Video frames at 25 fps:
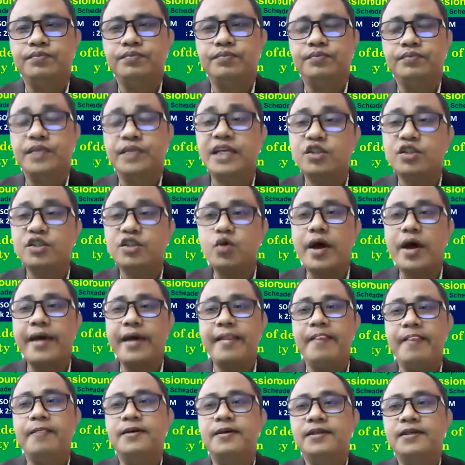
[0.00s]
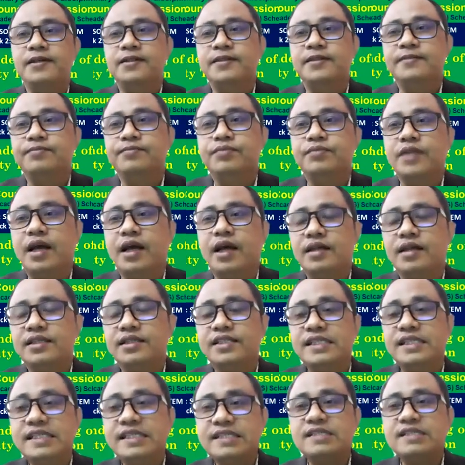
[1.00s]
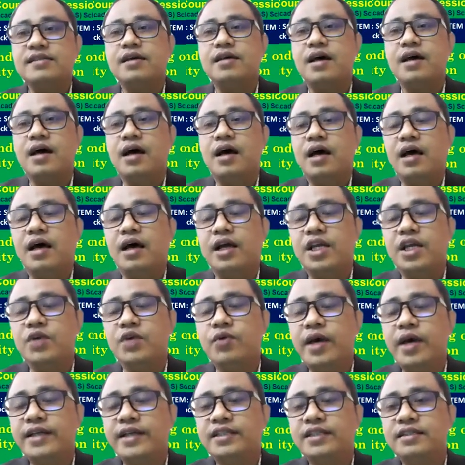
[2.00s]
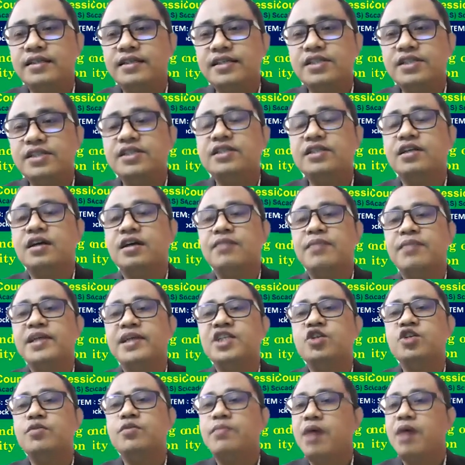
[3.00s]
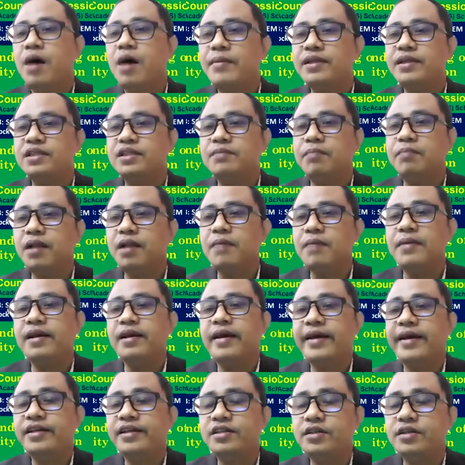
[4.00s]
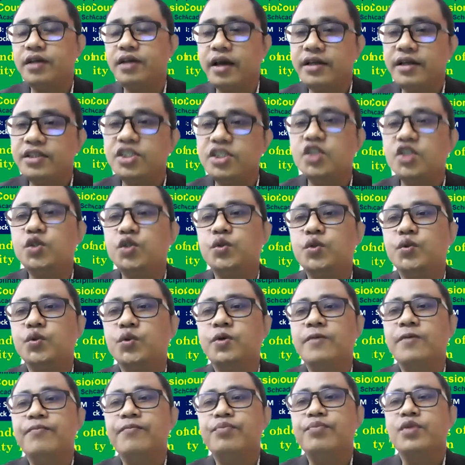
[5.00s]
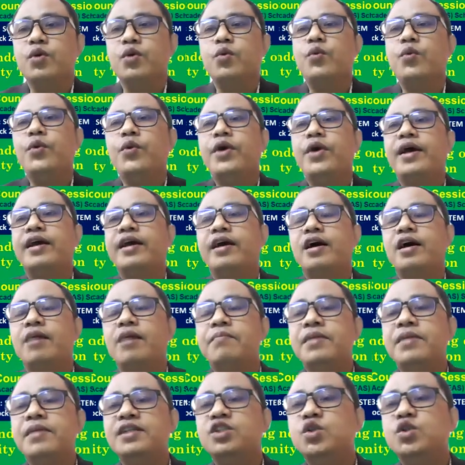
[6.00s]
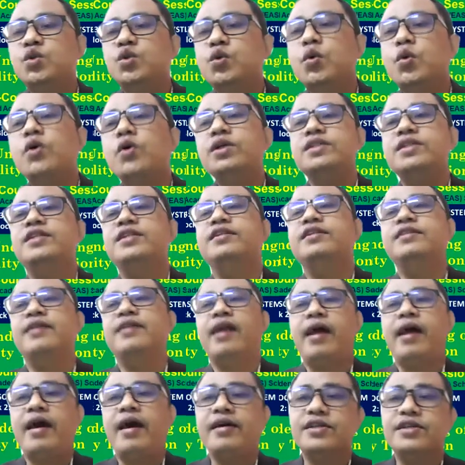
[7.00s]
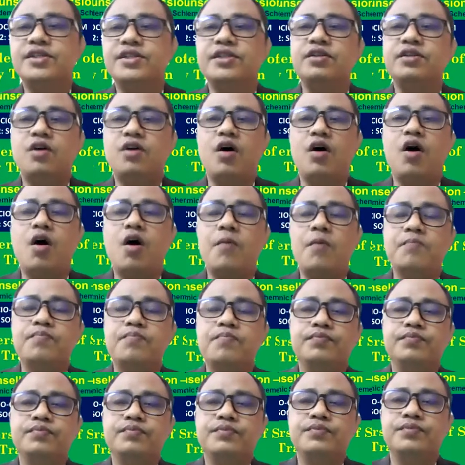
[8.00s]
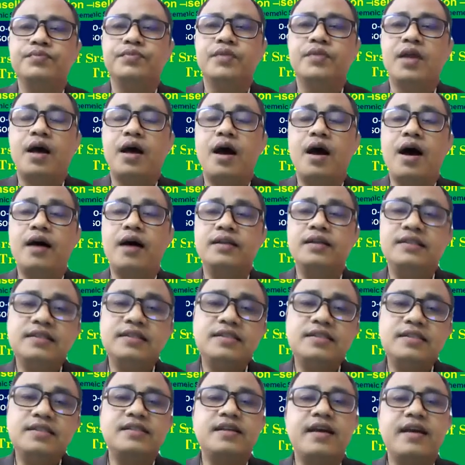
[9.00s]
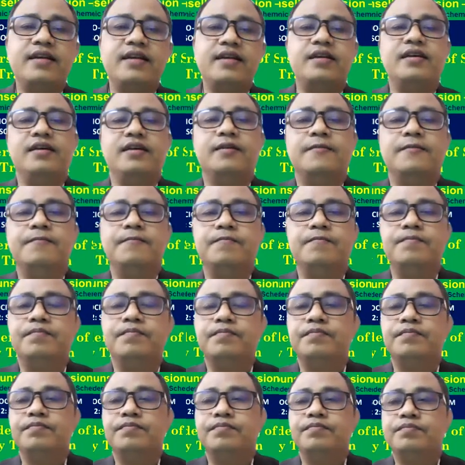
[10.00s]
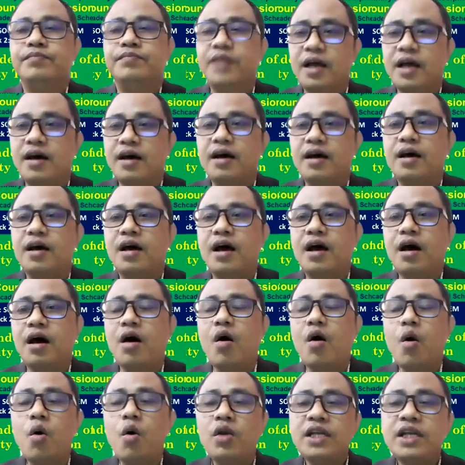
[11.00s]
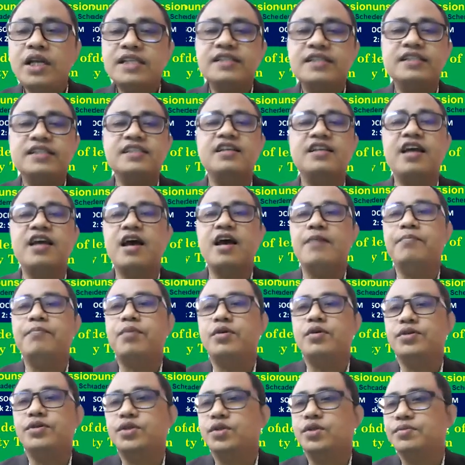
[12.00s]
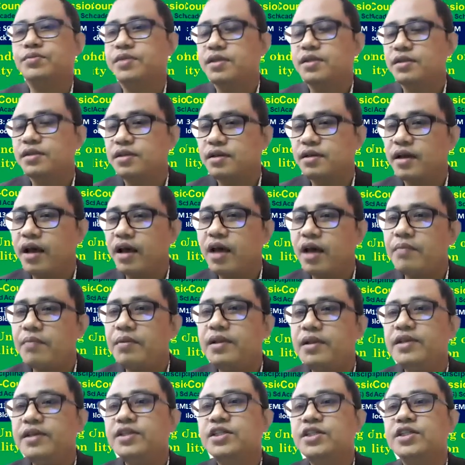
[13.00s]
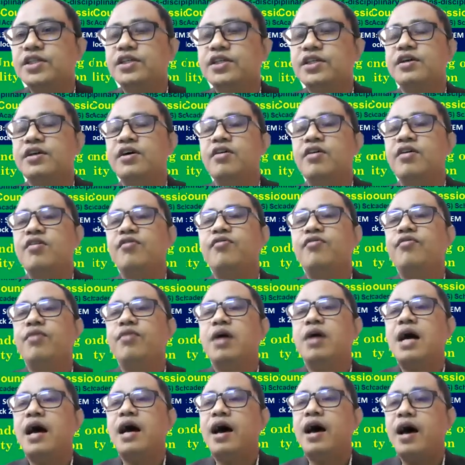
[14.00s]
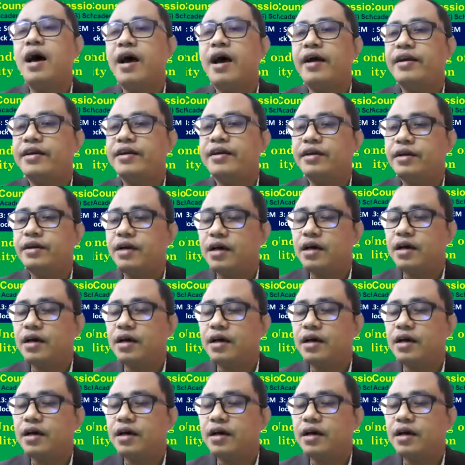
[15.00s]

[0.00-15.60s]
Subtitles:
That's why since United Nations Convention on Environment Development 1992, we are coming towards the direction of understanding the holistic approach of sustainability and